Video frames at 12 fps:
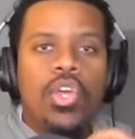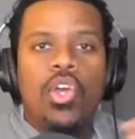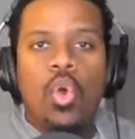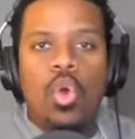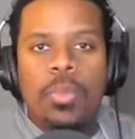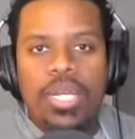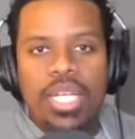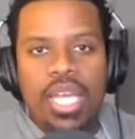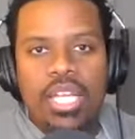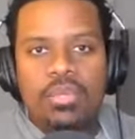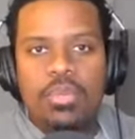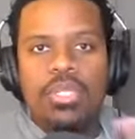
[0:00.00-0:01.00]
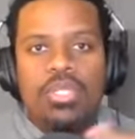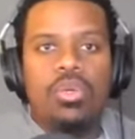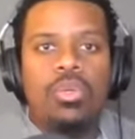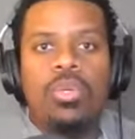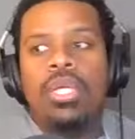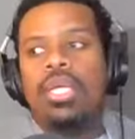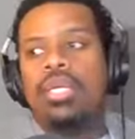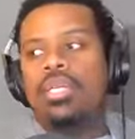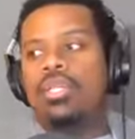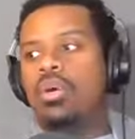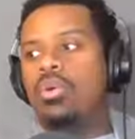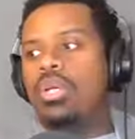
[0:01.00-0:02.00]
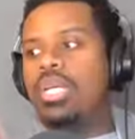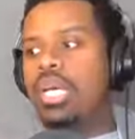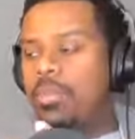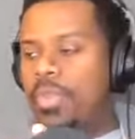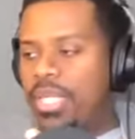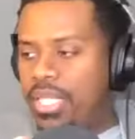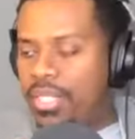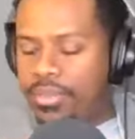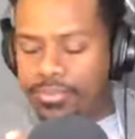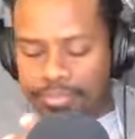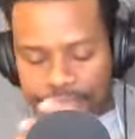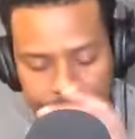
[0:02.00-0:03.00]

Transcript: Corporate engagement. So, companies,